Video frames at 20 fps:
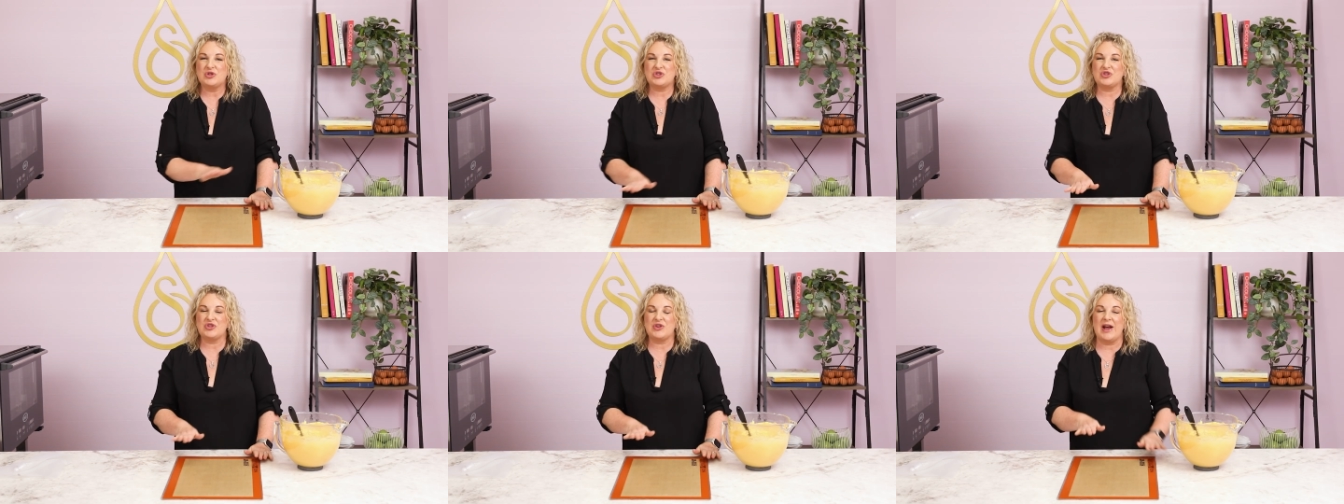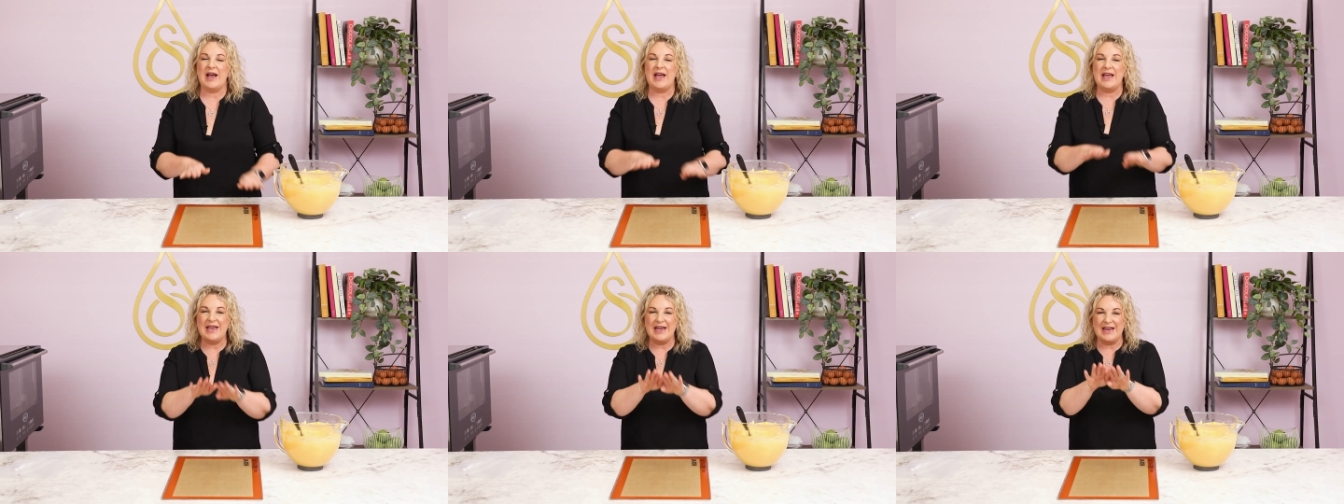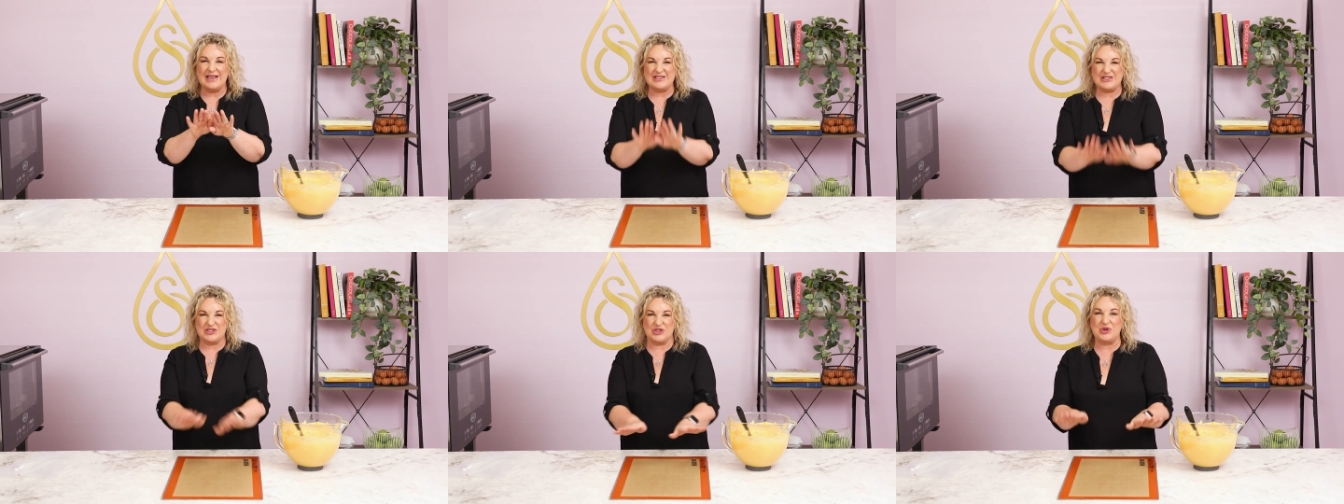tray
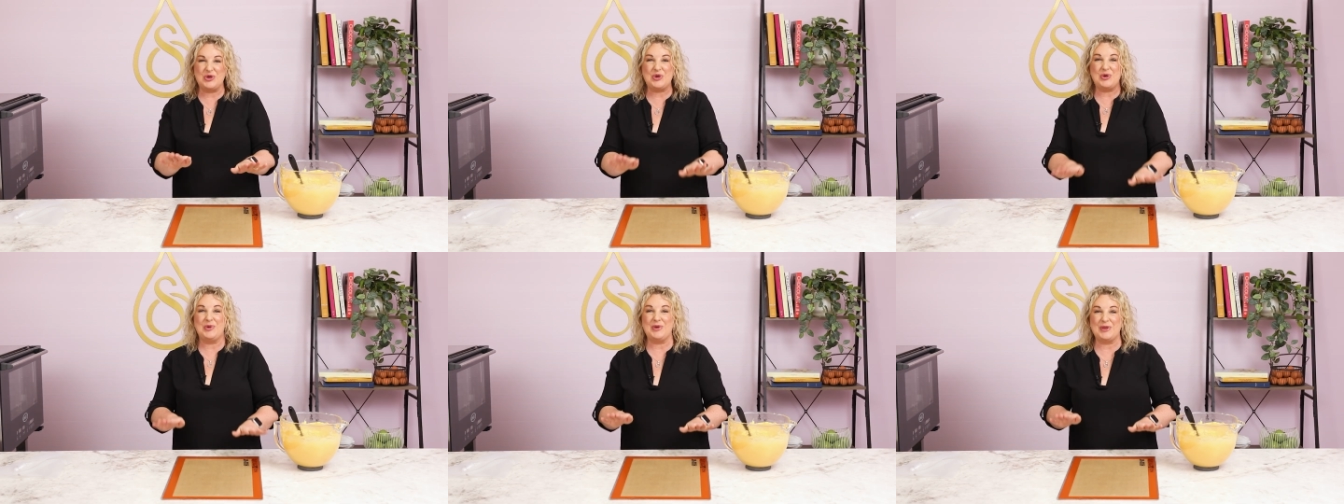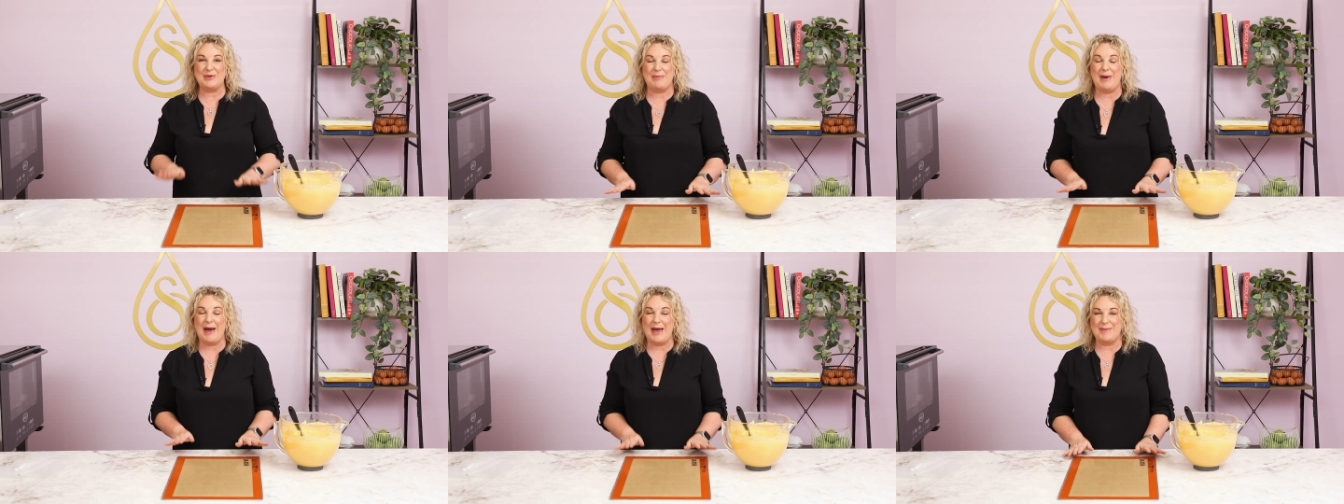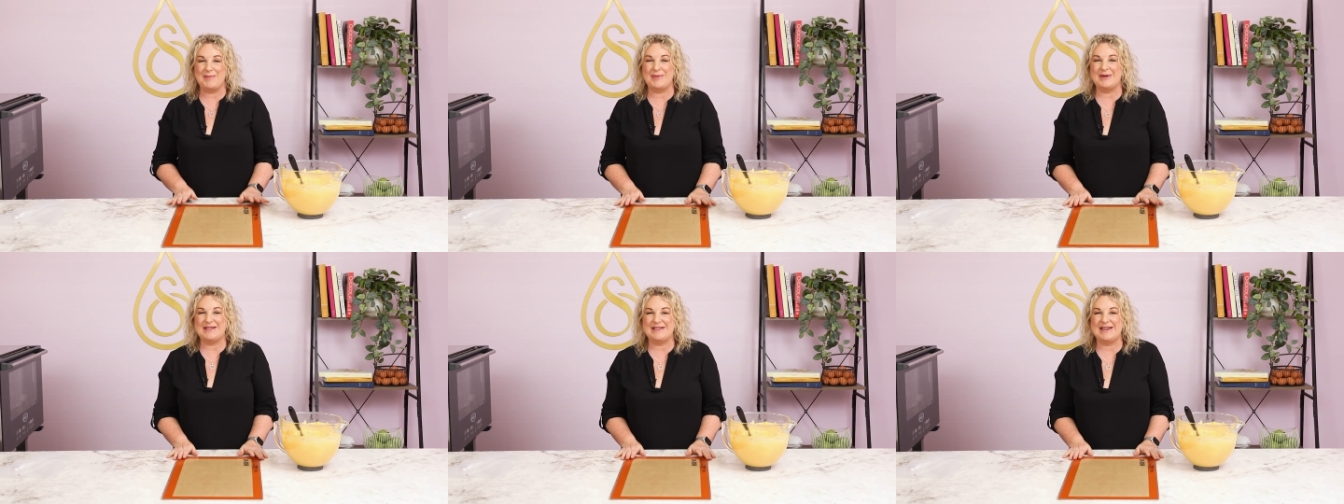and secure the
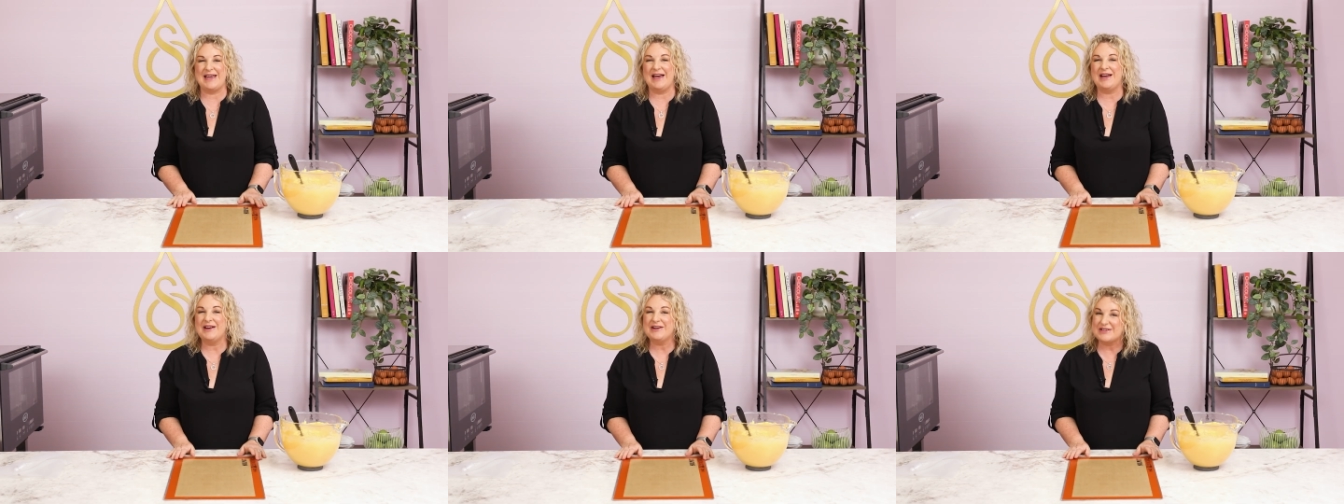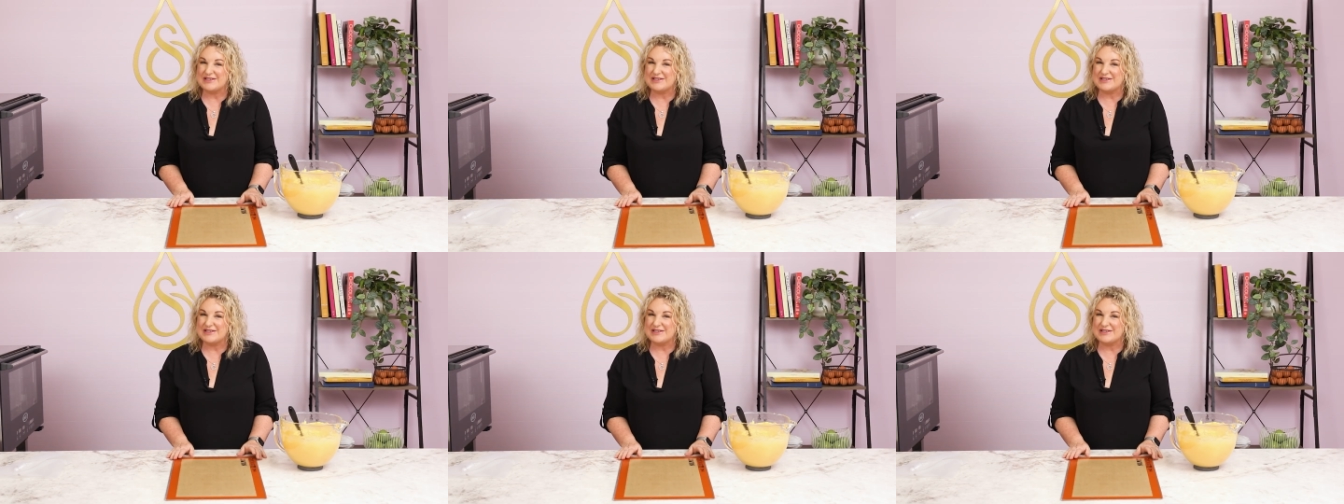paper down,